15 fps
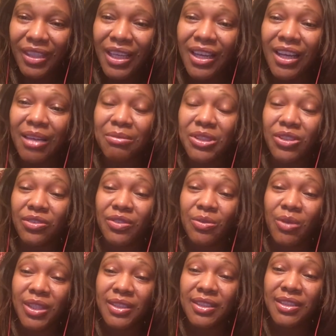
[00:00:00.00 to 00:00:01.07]
Um, so if you
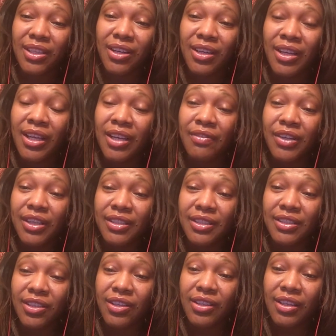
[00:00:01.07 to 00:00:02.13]
want to start, you're going to
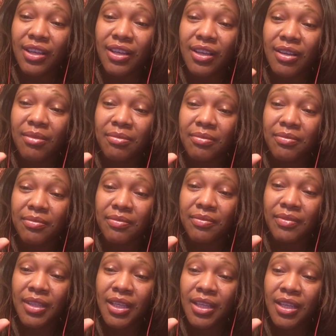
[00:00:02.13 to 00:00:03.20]
start um,
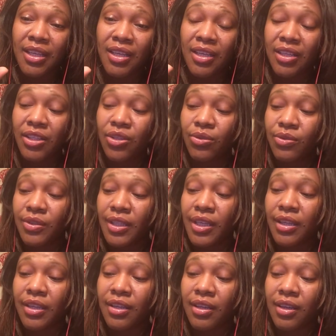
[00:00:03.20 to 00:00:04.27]

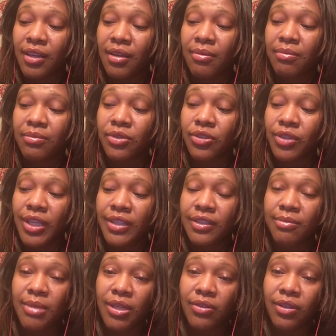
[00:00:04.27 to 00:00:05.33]
using um, trace
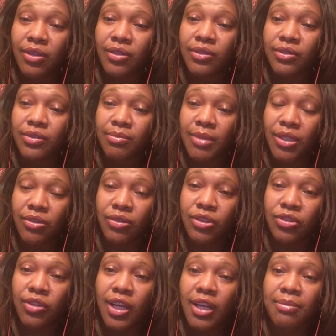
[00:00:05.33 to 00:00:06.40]
minerals, mineral
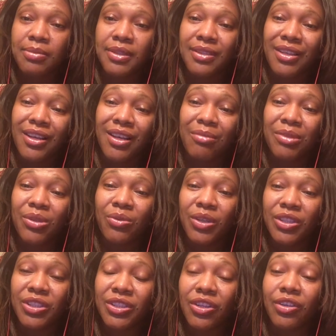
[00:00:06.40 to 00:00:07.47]
drops. Um, you
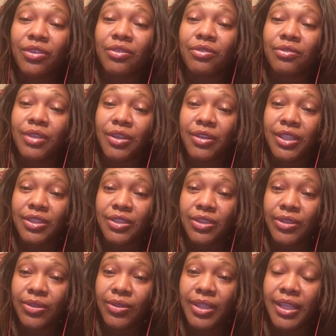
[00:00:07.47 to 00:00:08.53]
want to start very
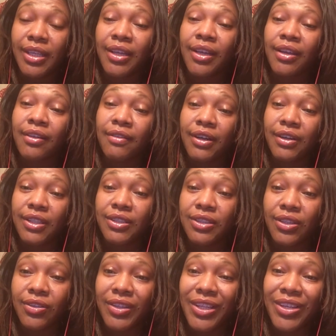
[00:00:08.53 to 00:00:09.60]
slowly, very
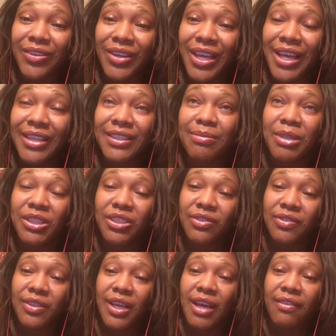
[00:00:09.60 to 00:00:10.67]
slowly, okay? Especially if
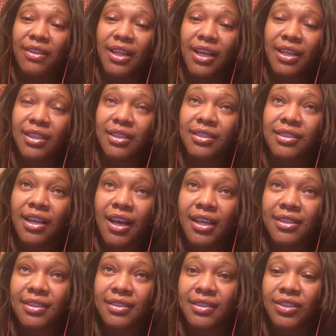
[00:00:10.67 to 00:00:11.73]
you have a lot of
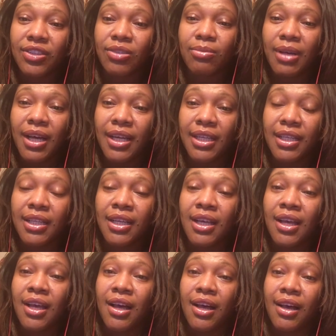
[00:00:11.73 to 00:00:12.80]
toxins in your body.
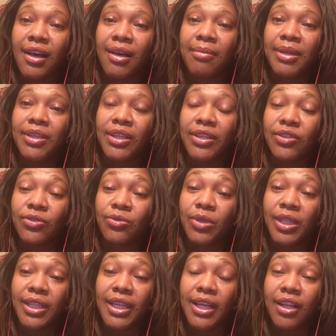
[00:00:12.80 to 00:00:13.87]
Um, it
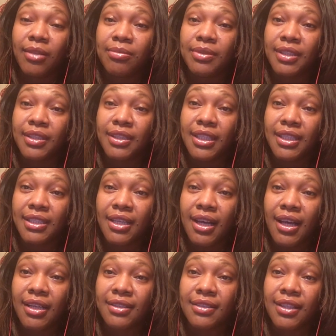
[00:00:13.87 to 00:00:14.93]
really helps in
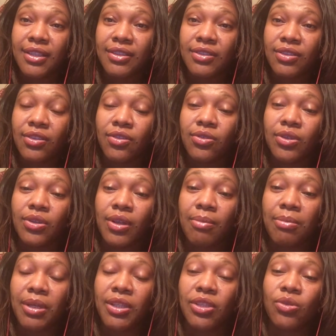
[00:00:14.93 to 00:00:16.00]
detoxing. So,
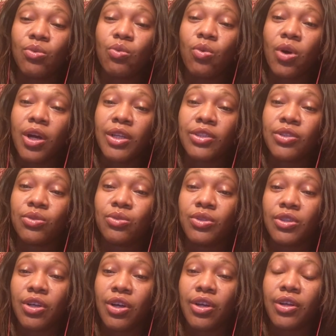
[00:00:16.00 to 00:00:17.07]
but you want to
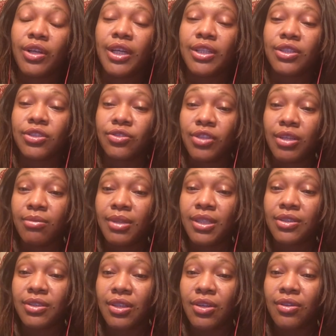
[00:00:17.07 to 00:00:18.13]
start extremely
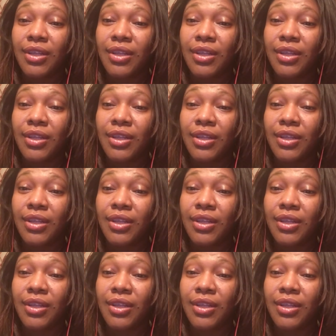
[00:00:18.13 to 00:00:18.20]
slow.